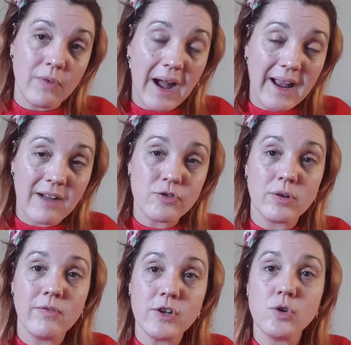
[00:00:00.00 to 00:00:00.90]
I have done
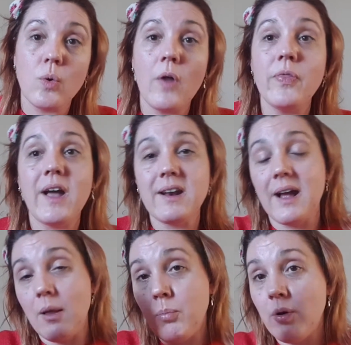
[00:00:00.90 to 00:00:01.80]
a video on that.
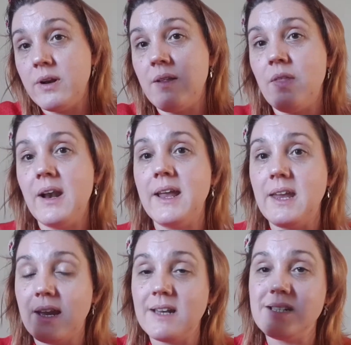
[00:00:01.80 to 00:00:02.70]
I'll put it in the link.
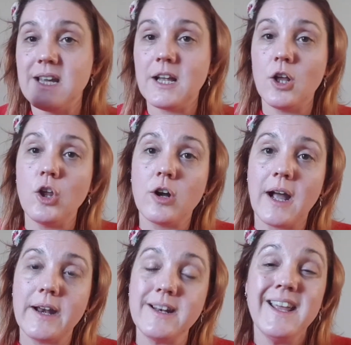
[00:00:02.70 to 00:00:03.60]
You can take a look
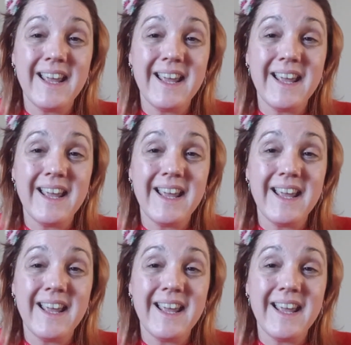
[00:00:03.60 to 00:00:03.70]
at it.